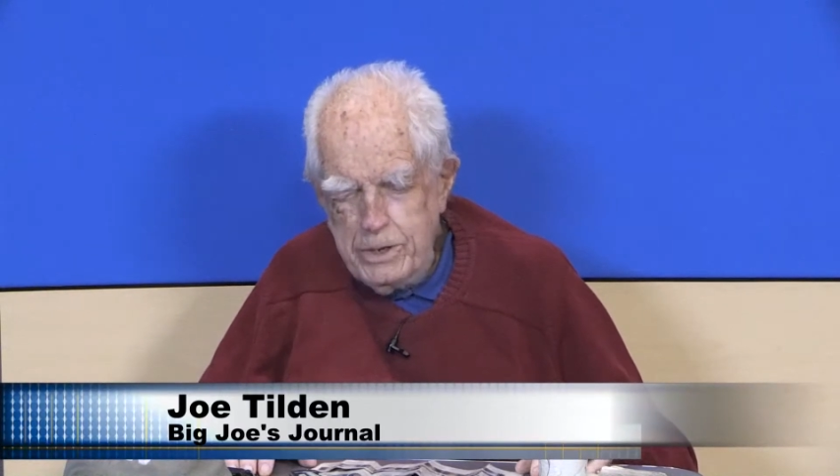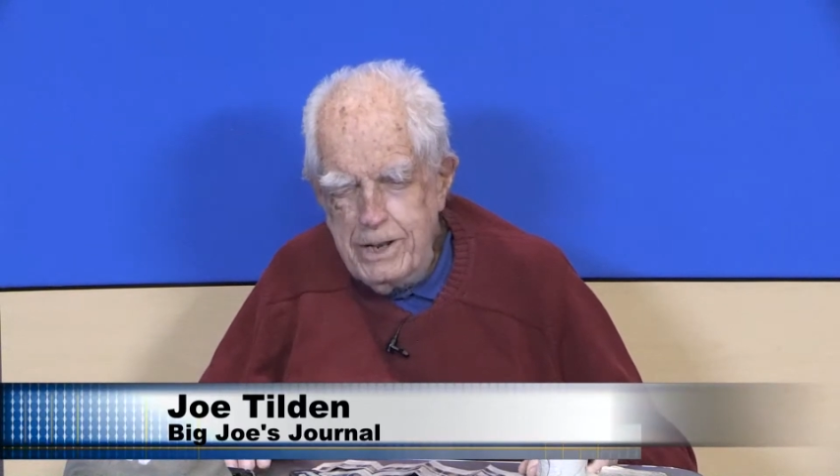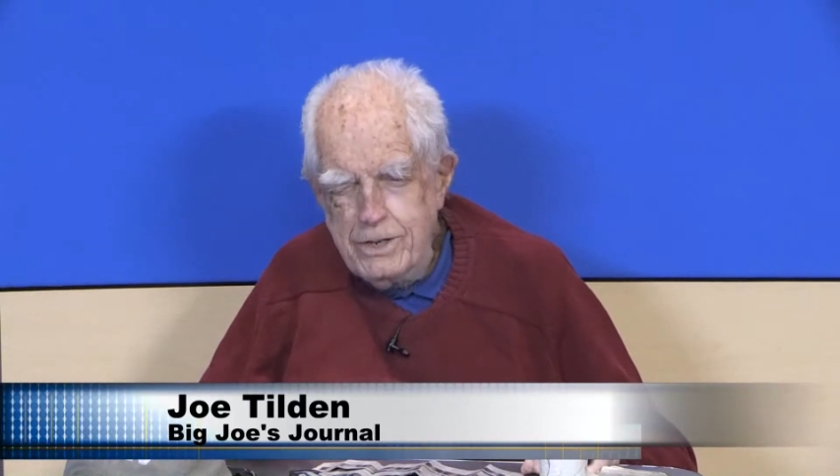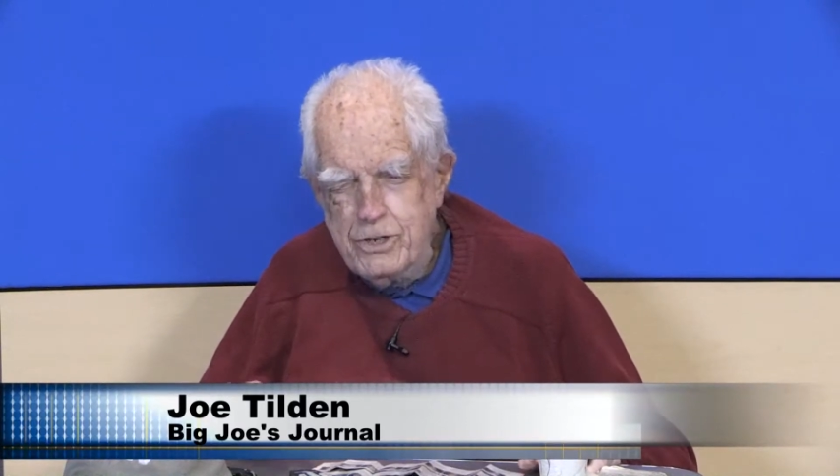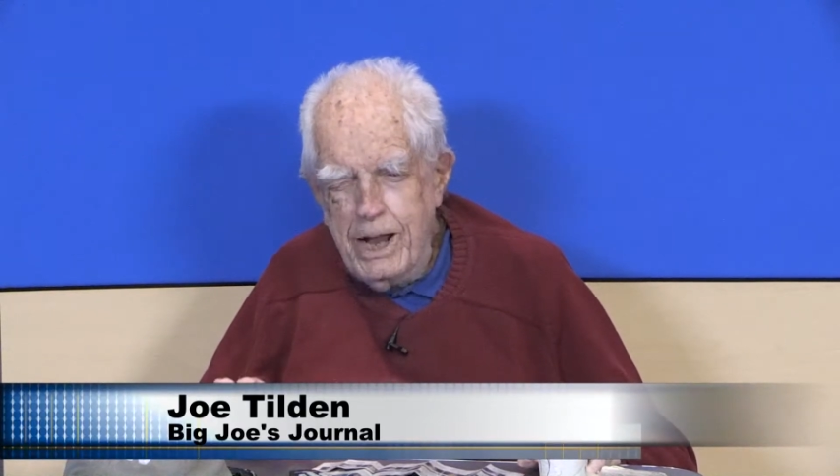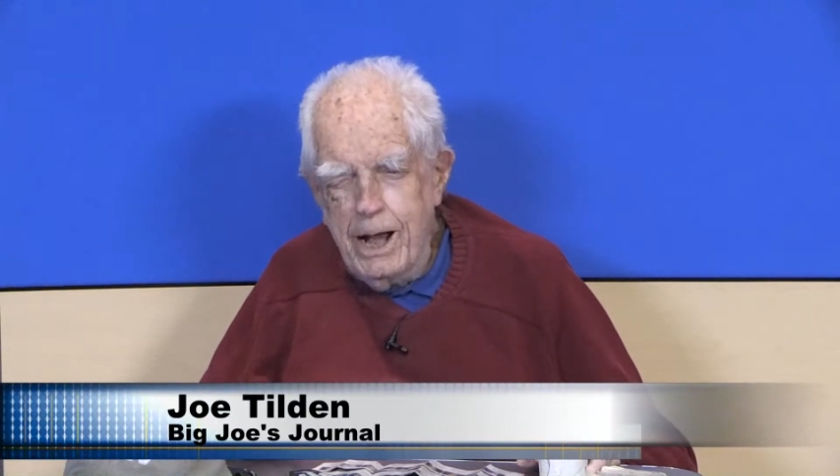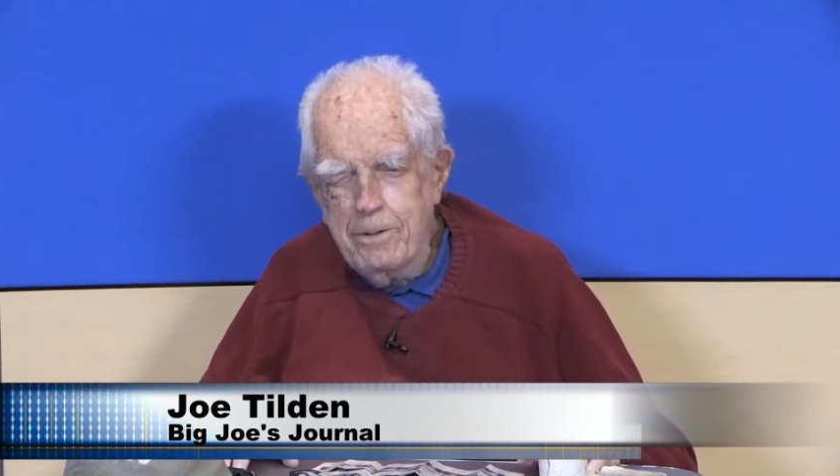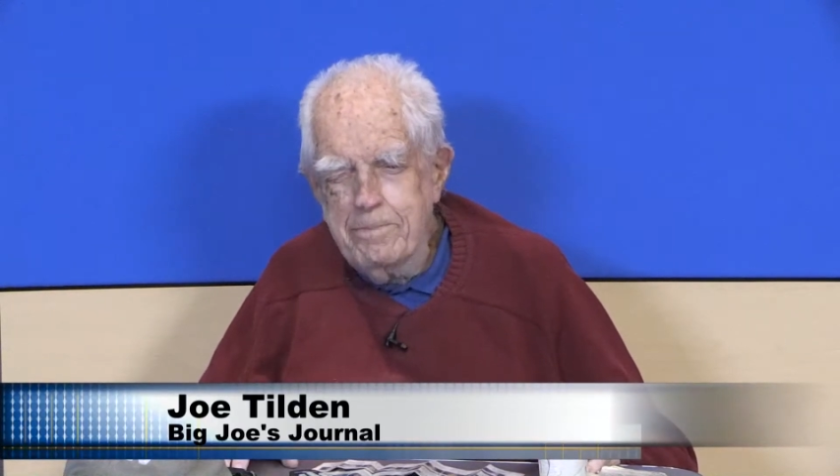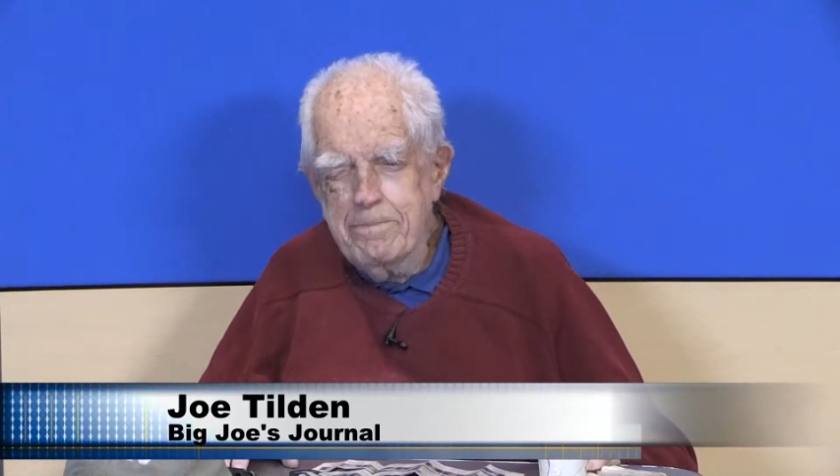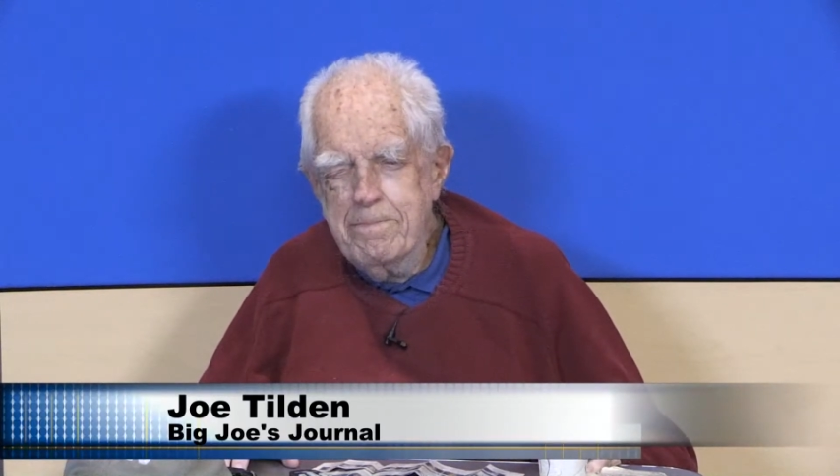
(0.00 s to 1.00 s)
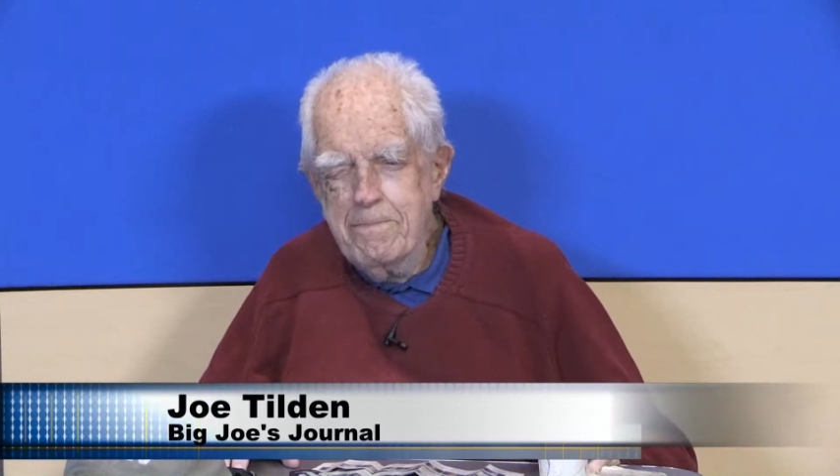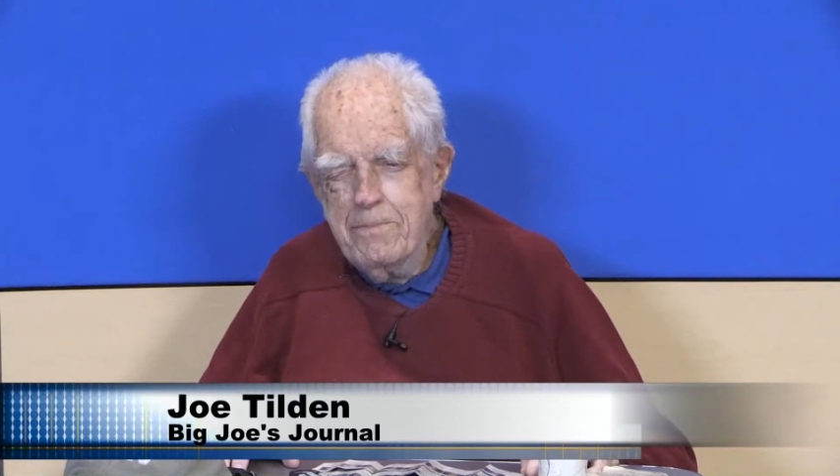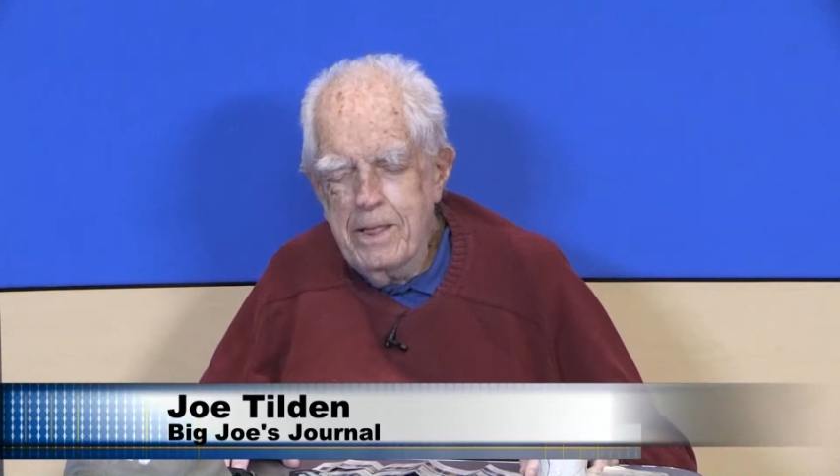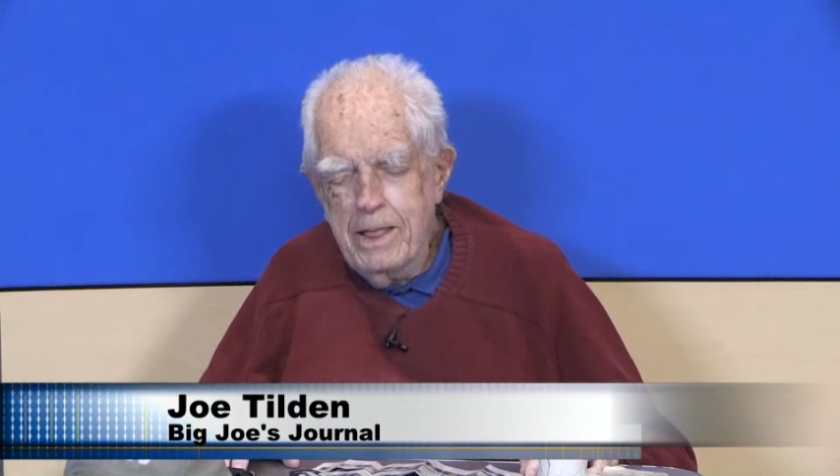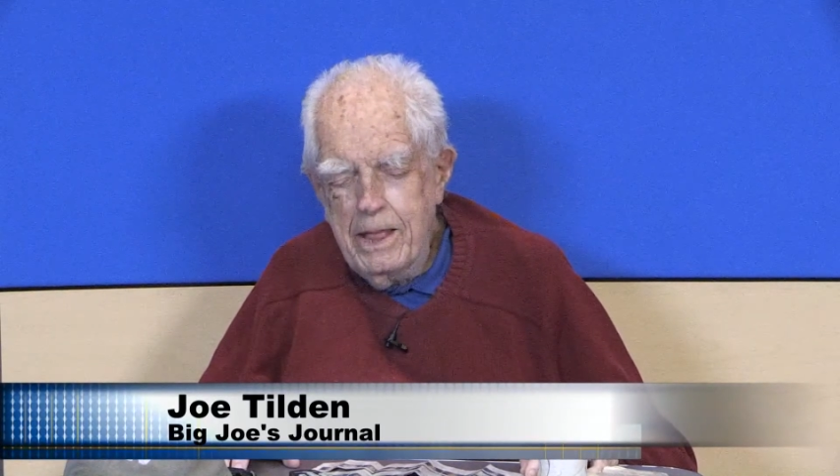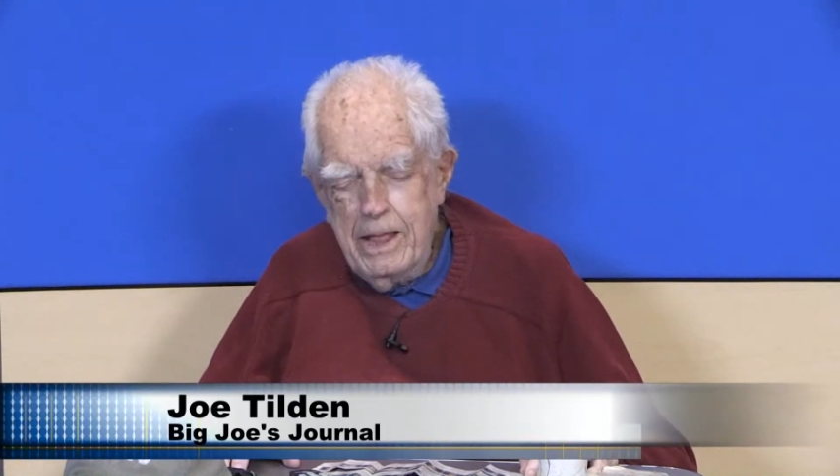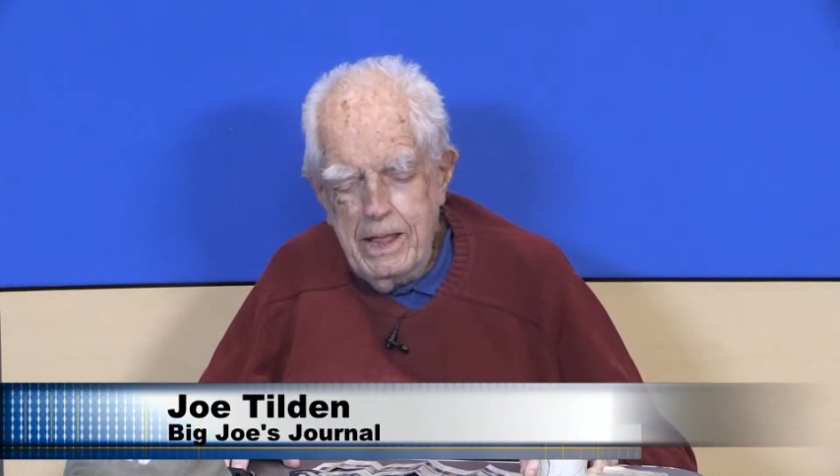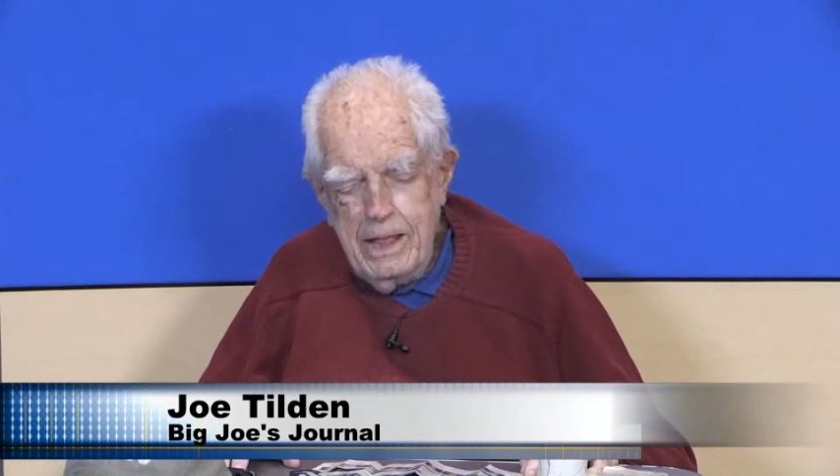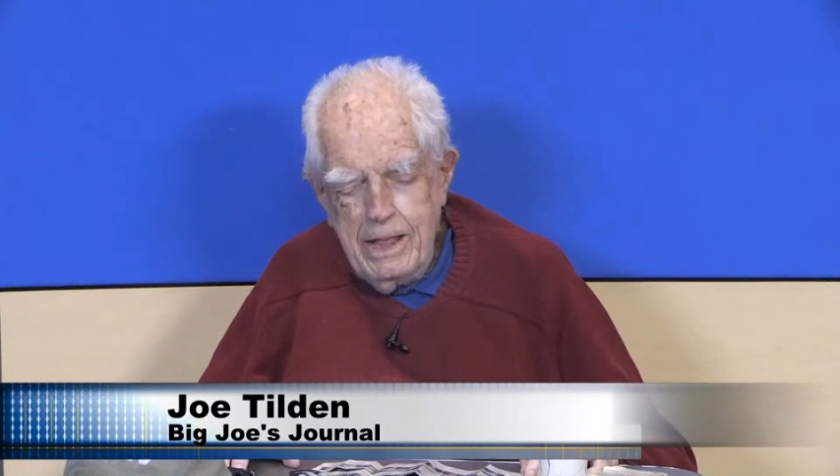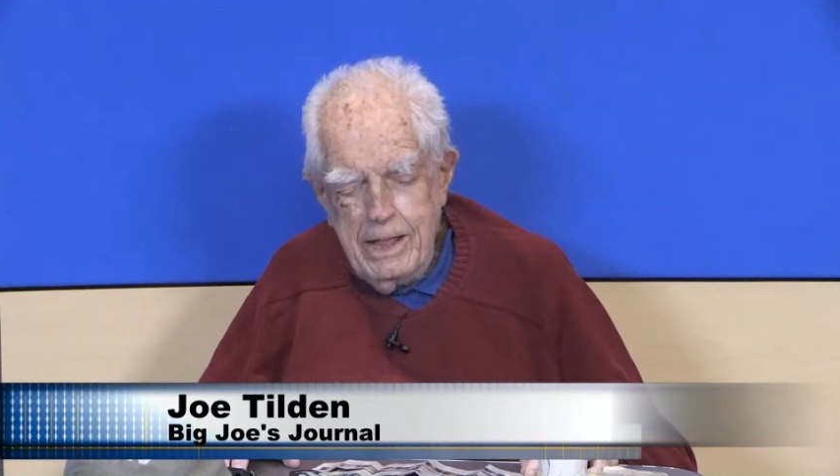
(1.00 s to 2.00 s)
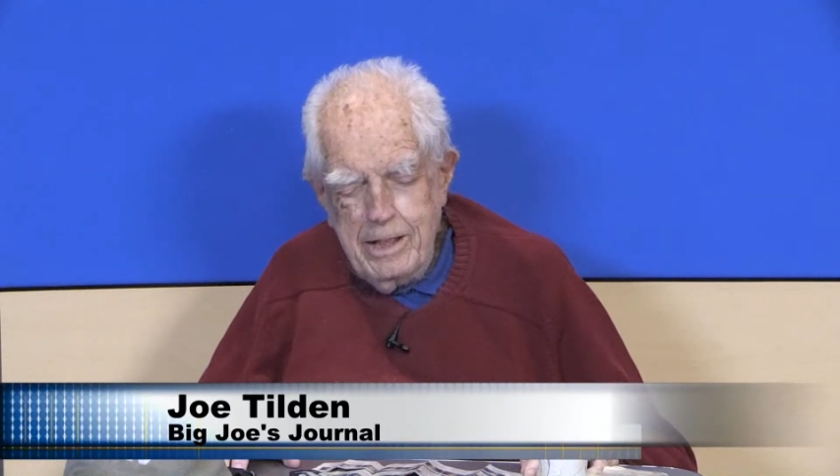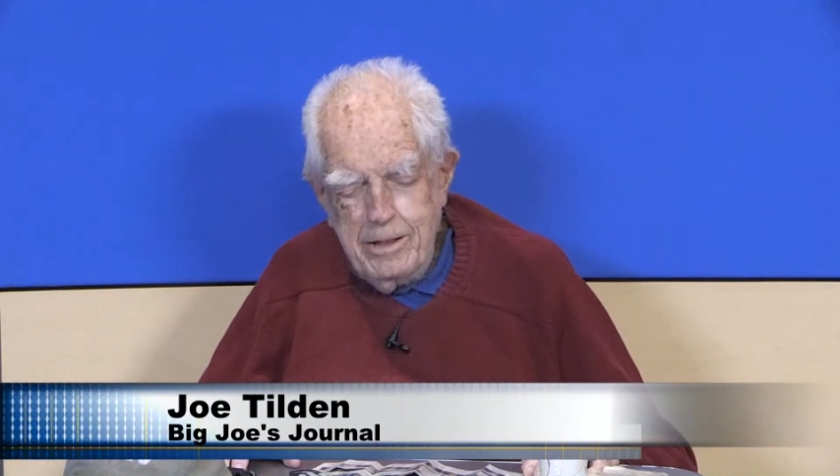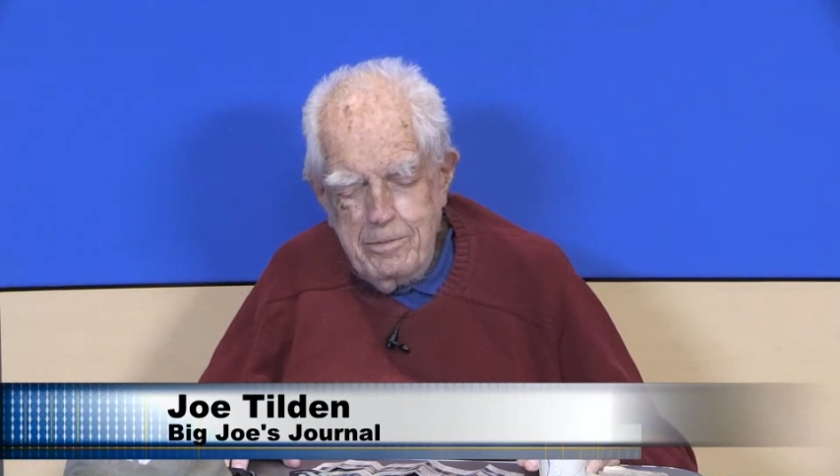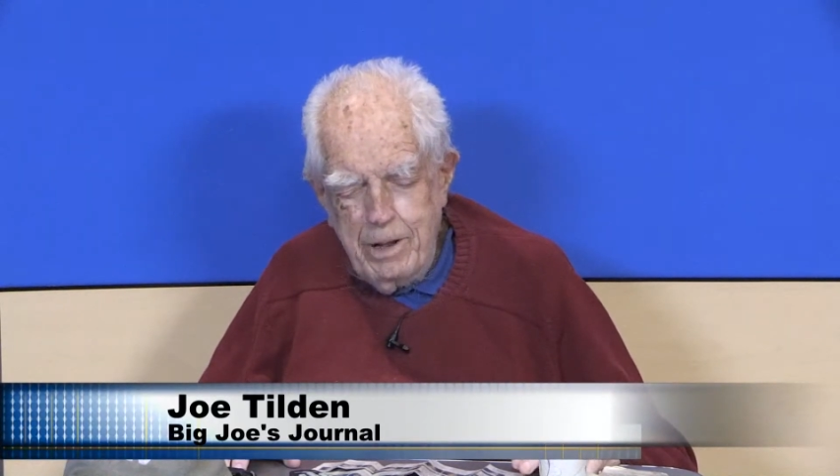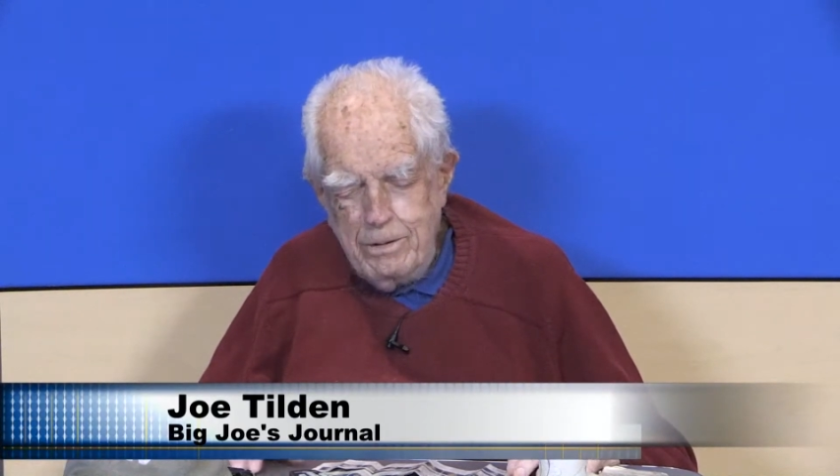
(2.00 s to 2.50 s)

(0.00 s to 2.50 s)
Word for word: touchdown, but